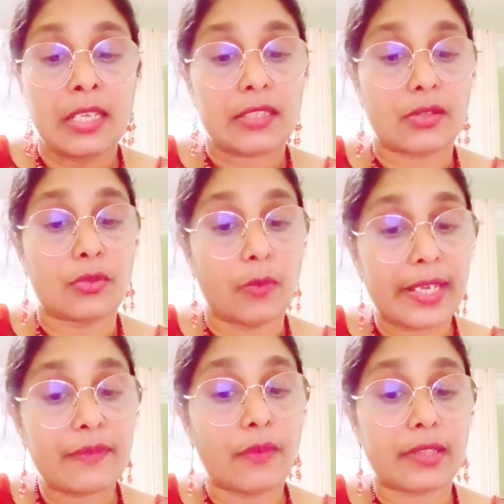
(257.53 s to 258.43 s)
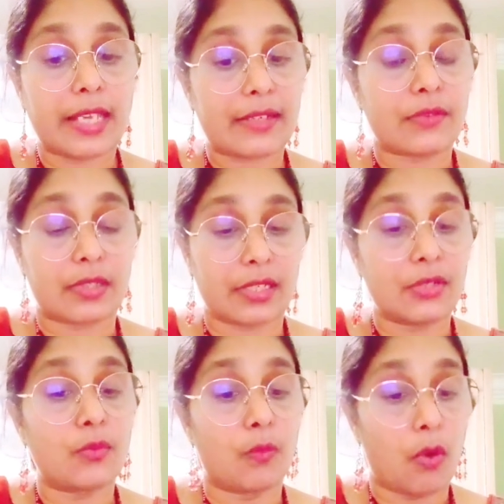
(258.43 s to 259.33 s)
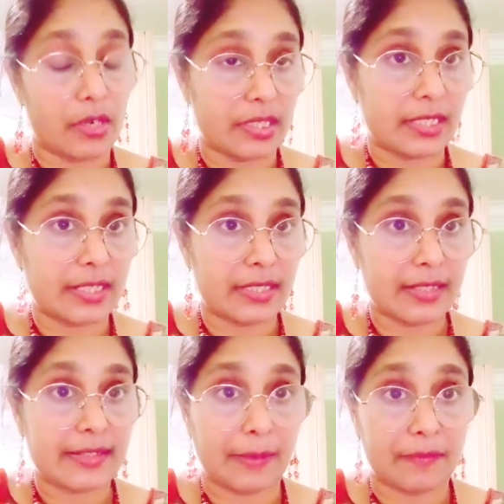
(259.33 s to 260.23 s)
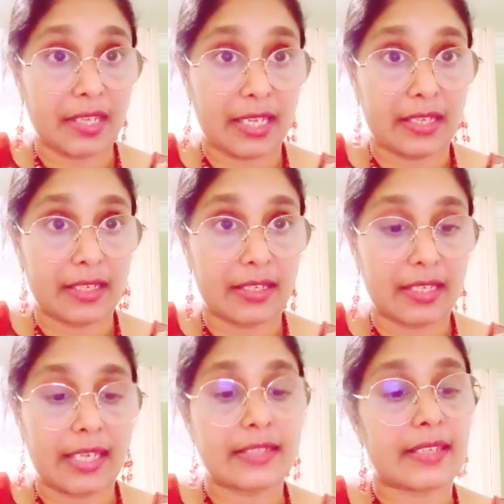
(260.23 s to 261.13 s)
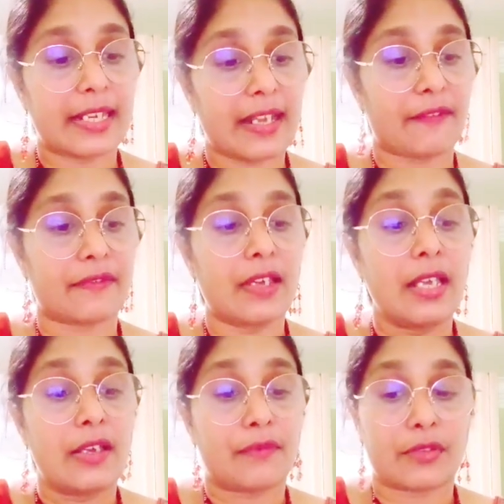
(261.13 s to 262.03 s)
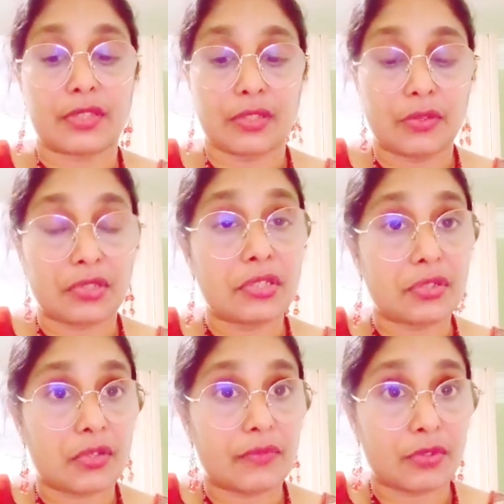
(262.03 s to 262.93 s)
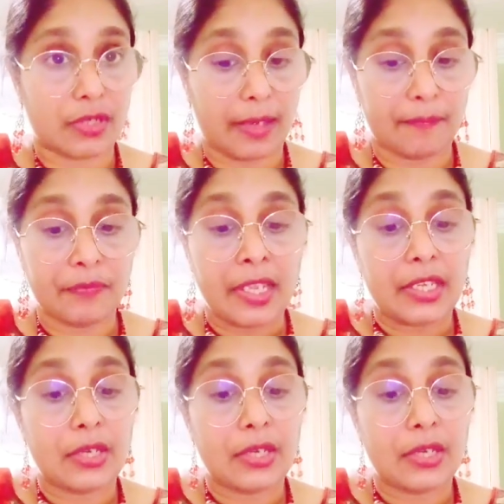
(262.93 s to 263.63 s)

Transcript: So knowing what that you want something is enough for the solution to come.